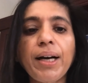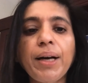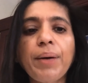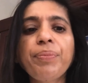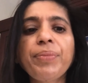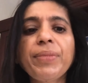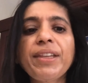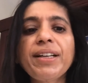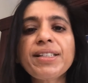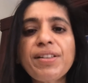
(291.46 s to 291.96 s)

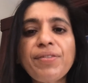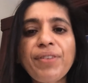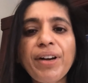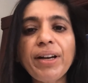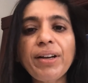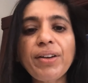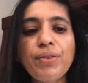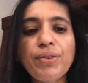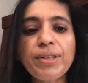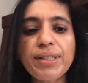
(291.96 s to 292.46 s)
There's a very
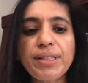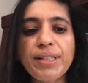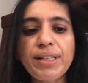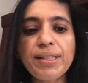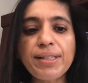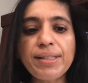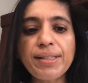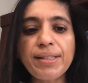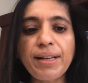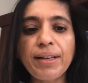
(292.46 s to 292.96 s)
interesting
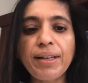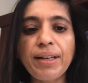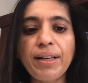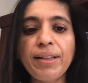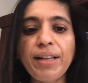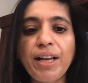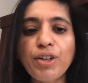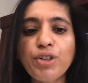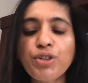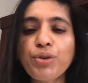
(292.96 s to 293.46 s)
study
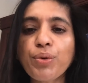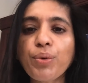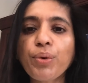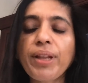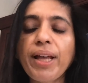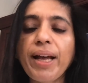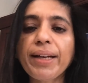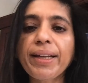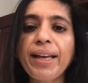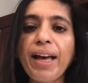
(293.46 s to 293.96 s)
that showed
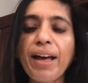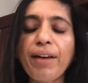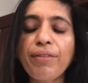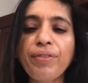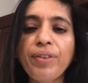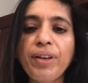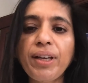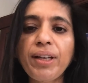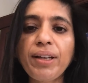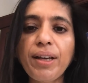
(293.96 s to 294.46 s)
that
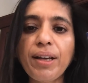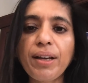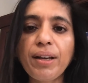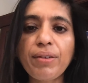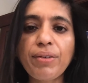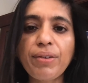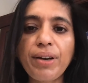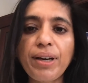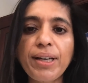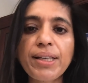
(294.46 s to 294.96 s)
caffeine
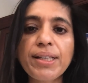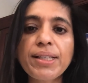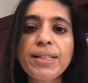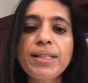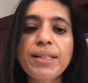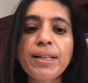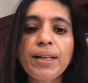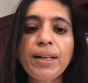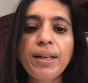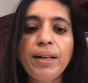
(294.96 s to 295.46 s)

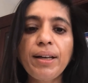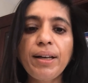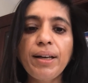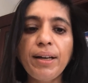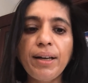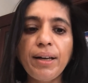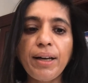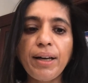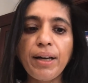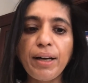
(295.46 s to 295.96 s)
increased
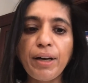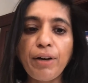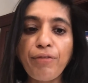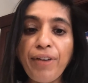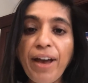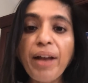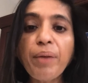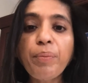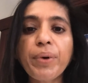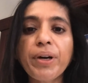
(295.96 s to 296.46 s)

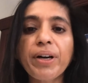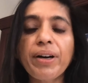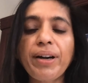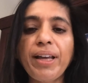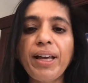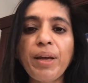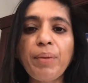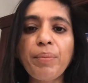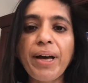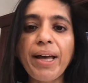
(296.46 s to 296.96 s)
fat
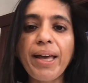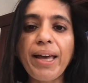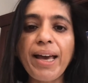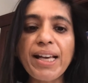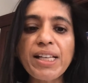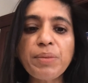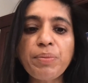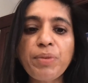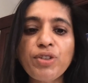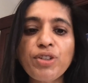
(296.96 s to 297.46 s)
burning by
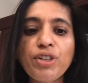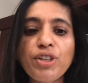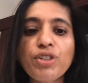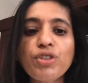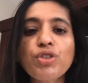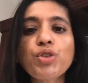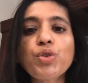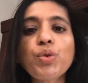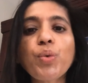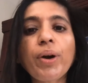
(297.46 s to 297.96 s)
as much
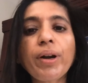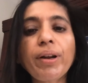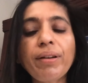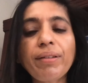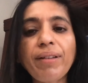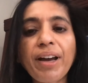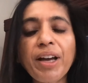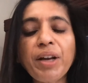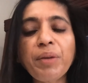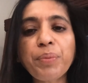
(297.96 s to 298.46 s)
as
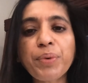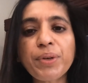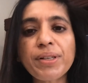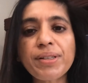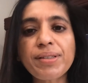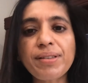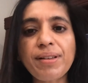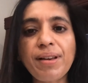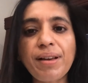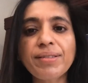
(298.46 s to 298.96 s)

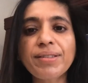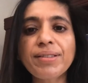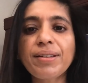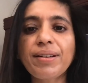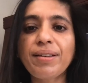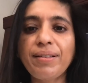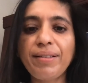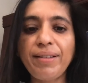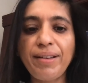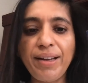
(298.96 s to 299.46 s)
29%
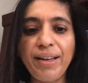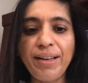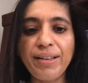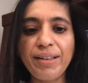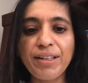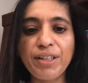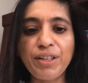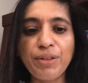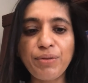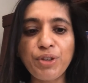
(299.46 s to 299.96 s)
in lean
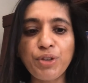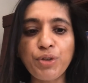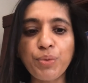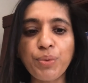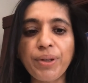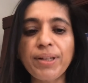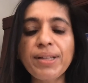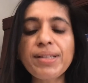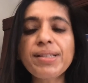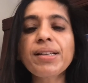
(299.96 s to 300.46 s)

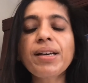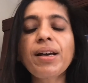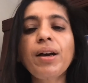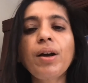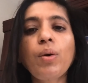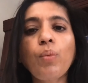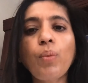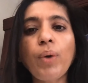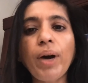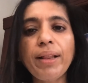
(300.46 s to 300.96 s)
individuals,
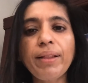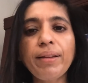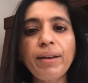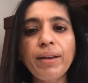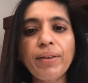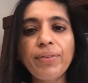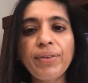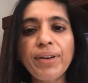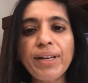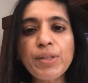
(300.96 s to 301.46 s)
while the
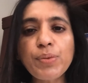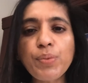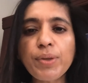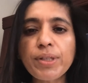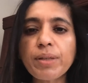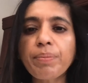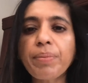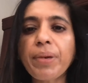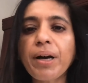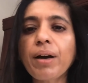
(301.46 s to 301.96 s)
increase was
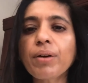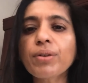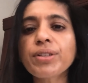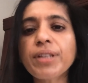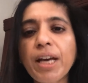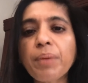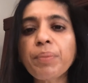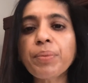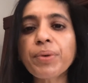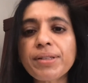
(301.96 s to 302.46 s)
about
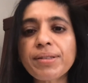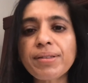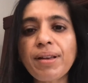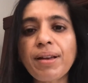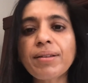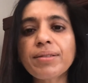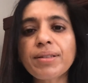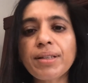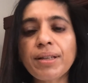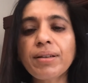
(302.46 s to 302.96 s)

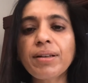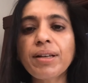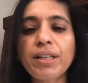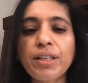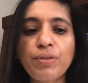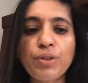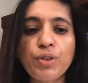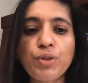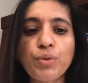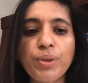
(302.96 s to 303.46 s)
10% in
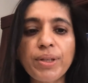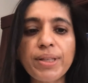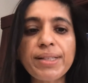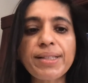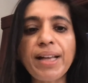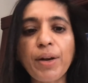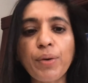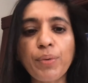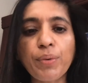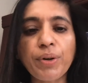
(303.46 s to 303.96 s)
individuals that were